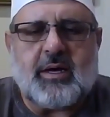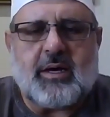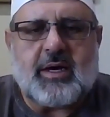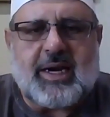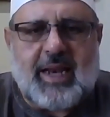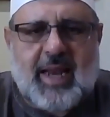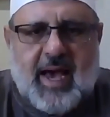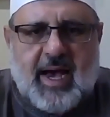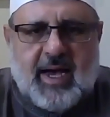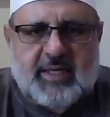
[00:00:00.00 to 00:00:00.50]

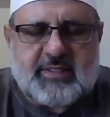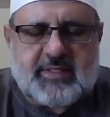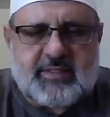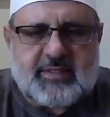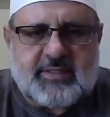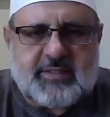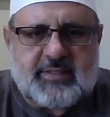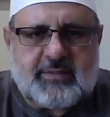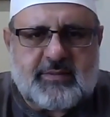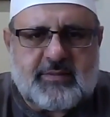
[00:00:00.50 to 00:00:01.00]

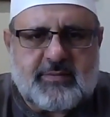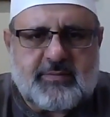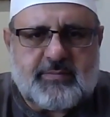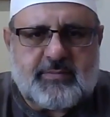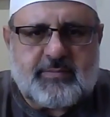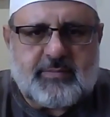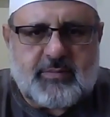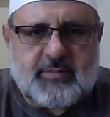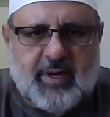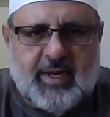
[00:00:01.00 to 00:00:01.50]
glass,
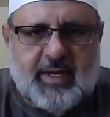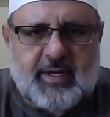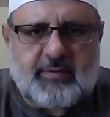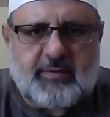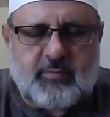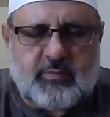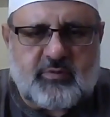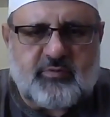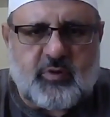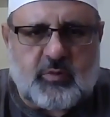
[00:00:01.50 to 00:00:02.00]
right?
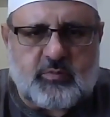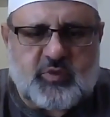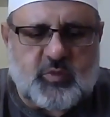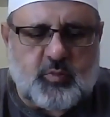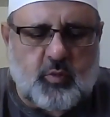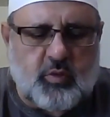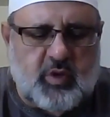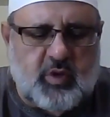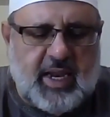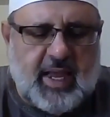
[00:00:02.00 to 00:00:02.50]
From
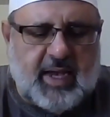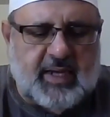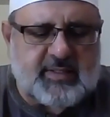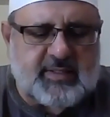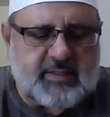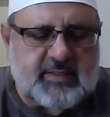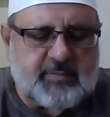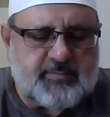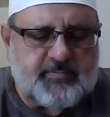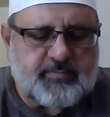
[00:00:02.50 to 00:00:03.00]
smooth
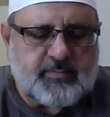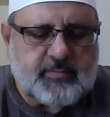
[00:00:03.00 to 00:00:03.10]
glass.